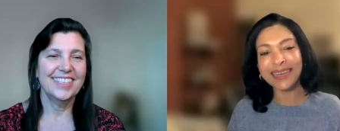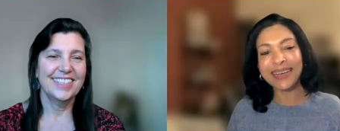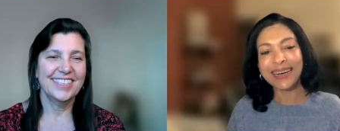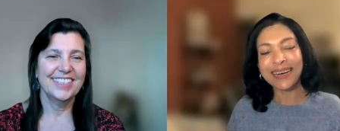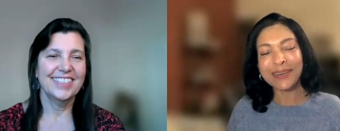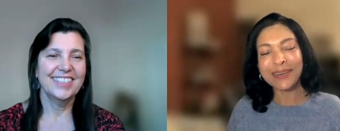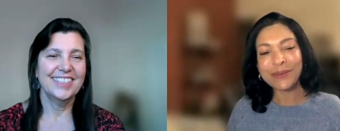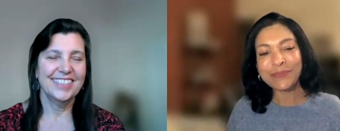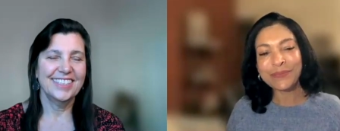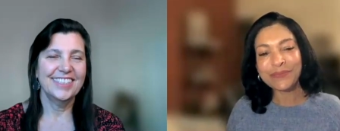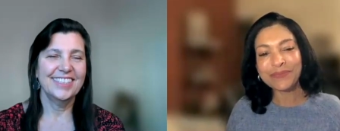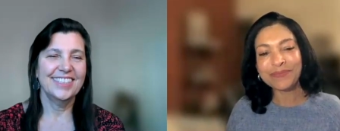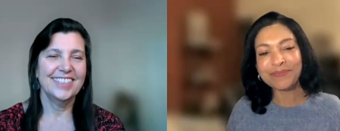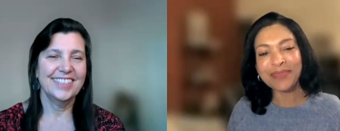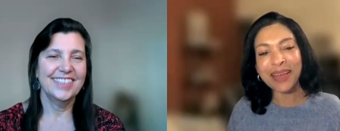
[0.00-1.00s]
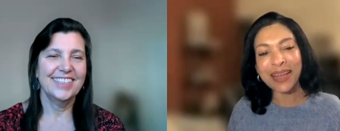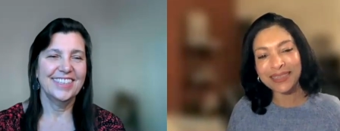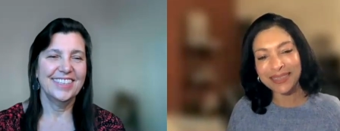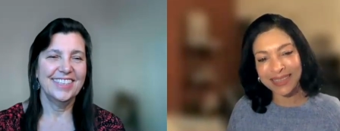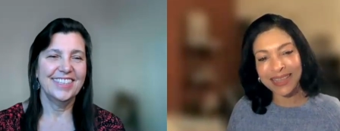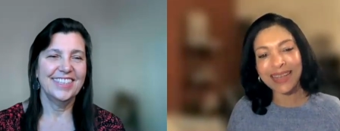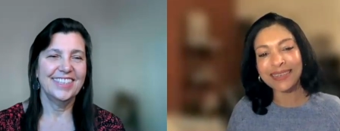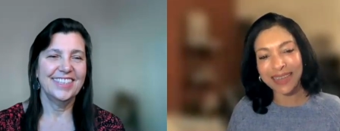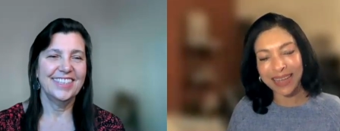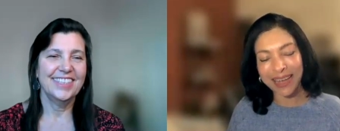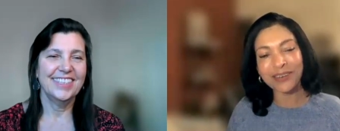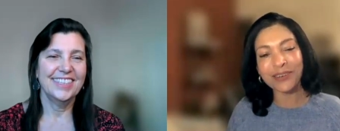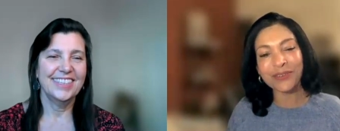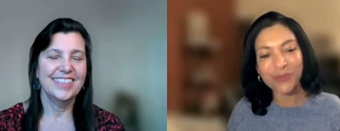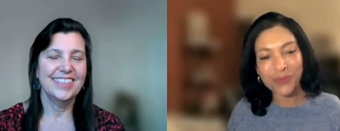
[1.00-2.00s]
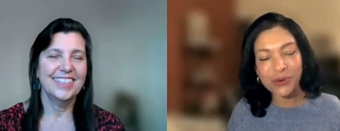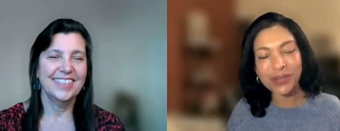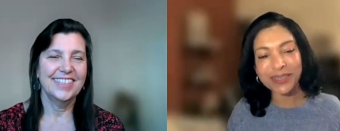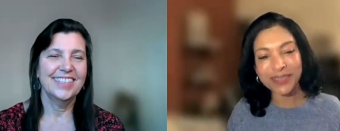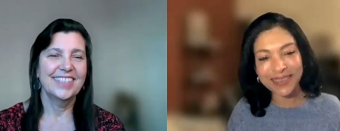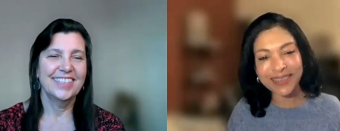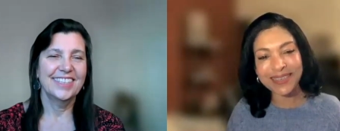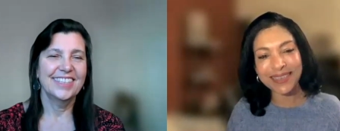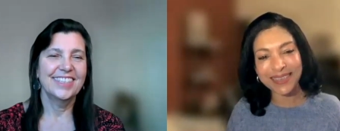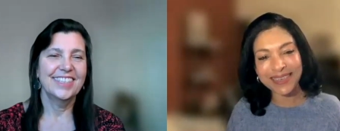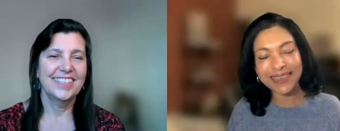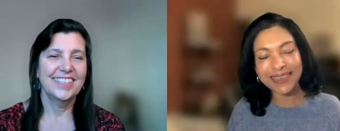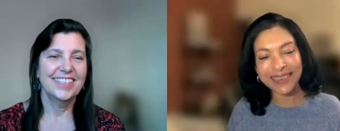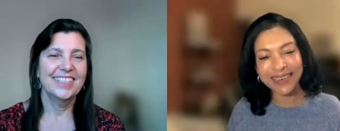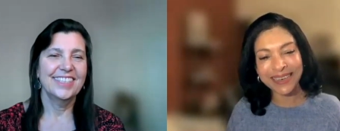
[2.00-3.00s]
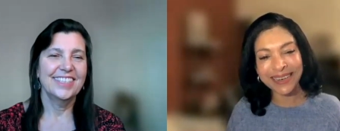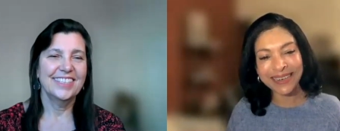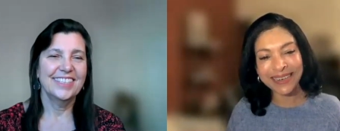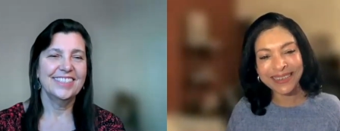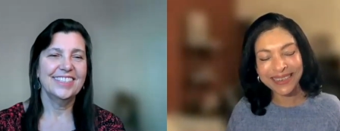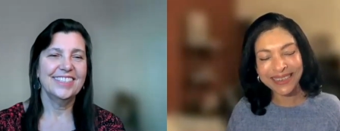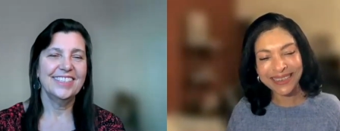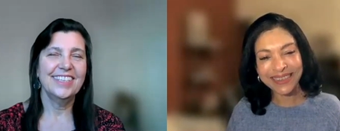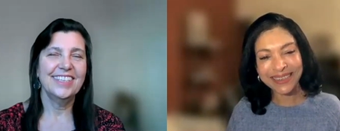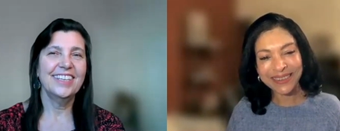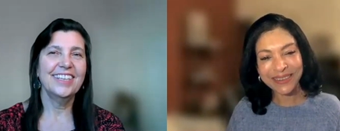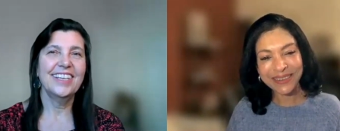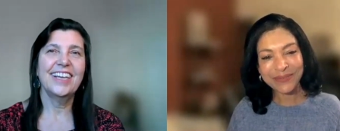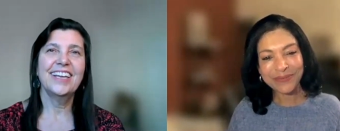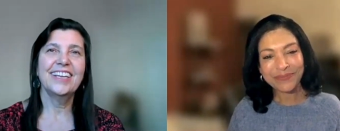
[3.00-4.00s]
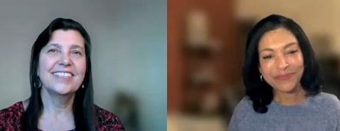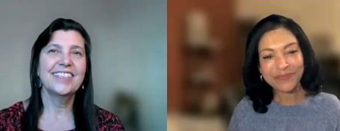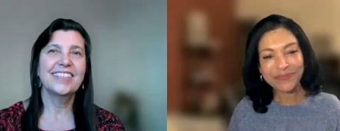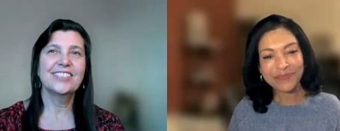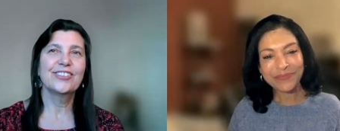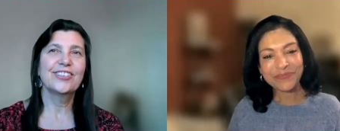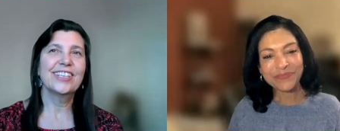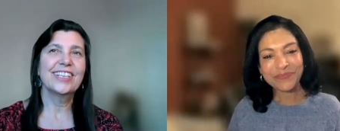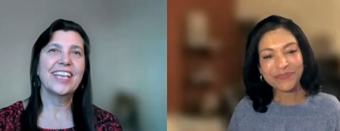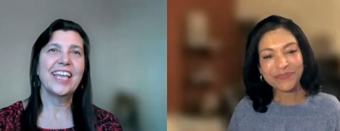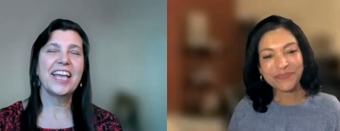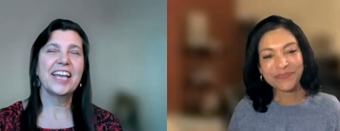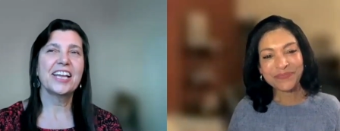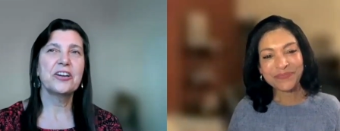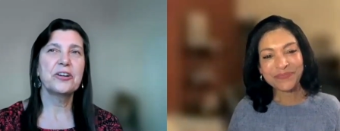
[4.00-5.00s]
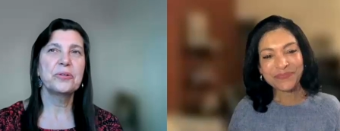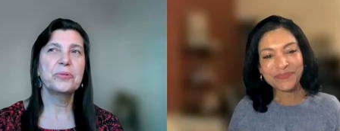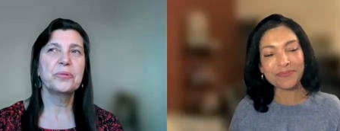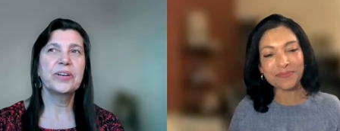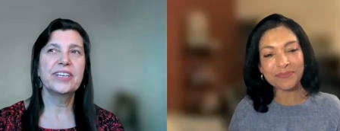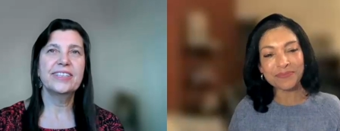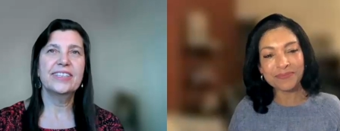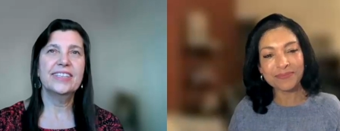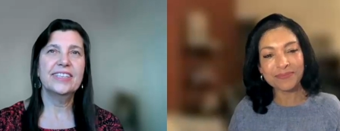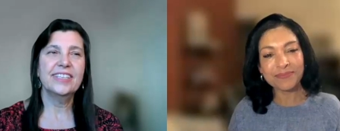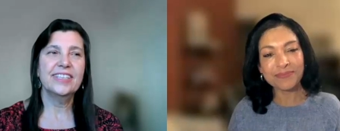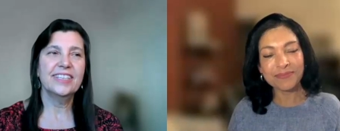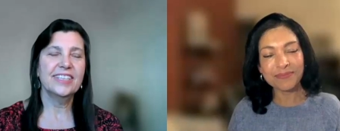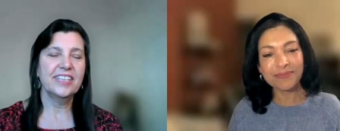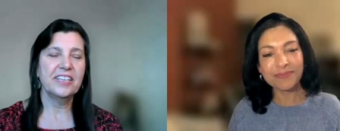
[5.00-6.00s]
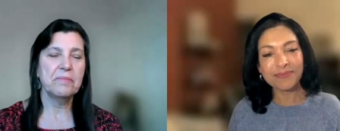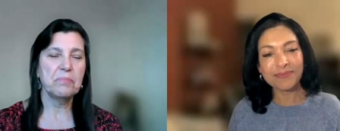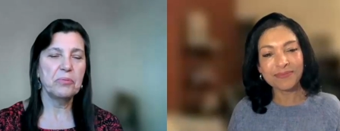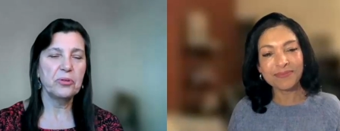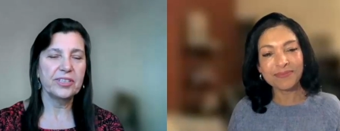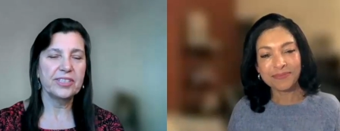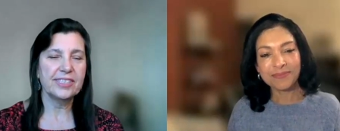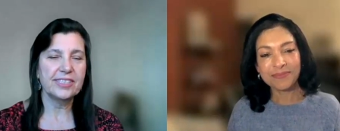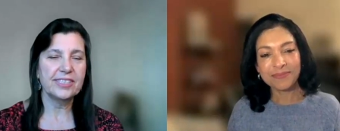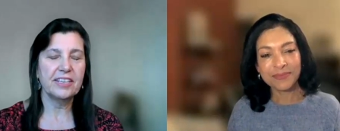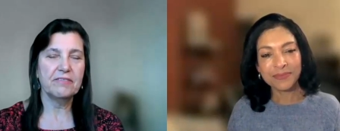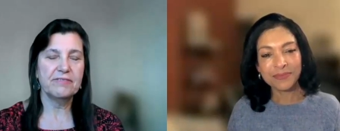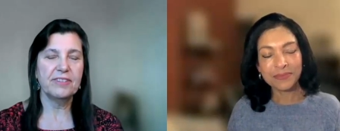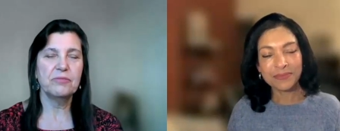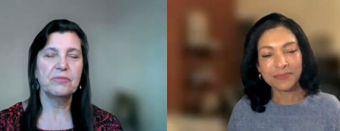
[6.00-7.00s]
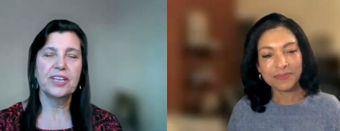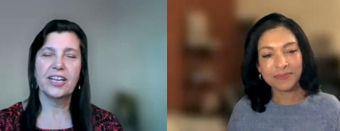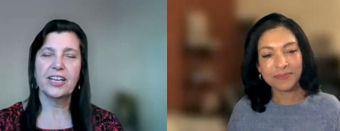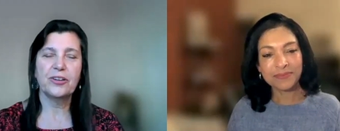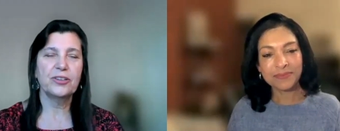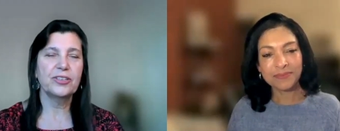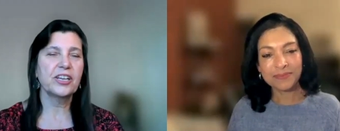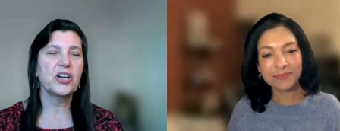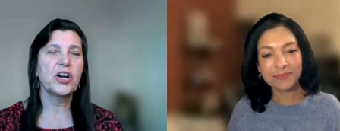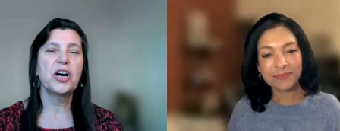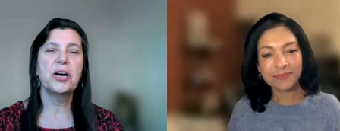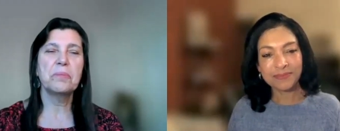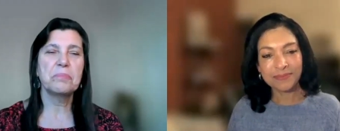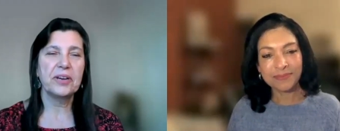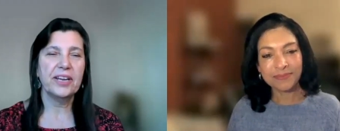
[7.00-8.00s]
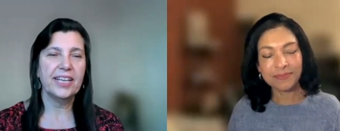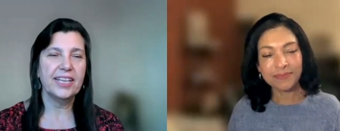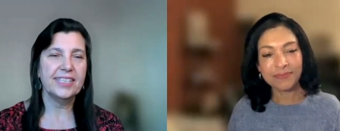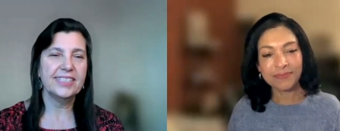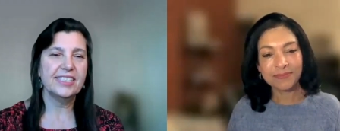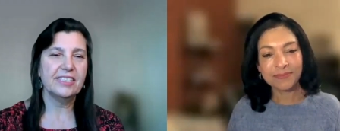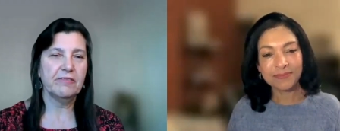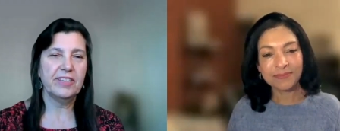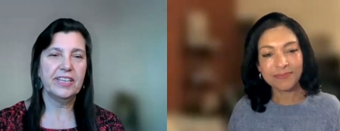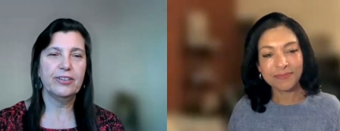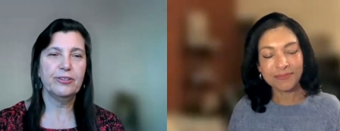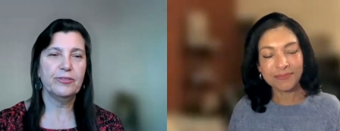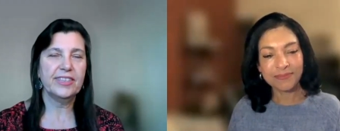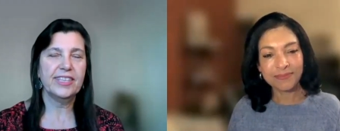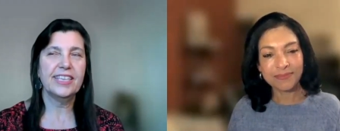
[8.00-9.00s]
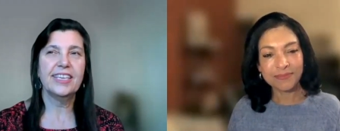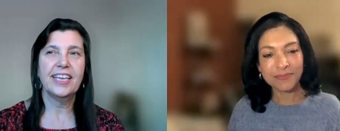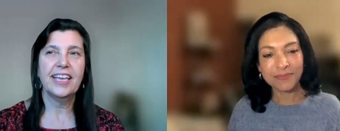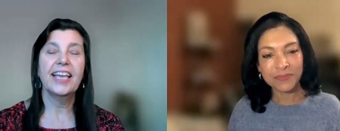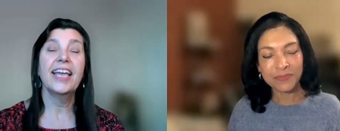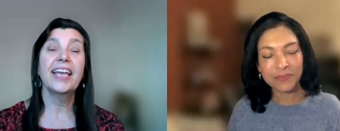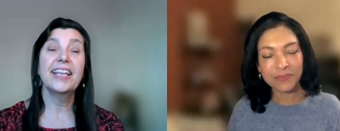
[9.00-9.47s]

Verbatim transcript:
Speaker 1: Um, that that kind of works. Yeah.
Speaker 2: Yeah, I certainly echo the importance of what I call a comprehensive, healthy,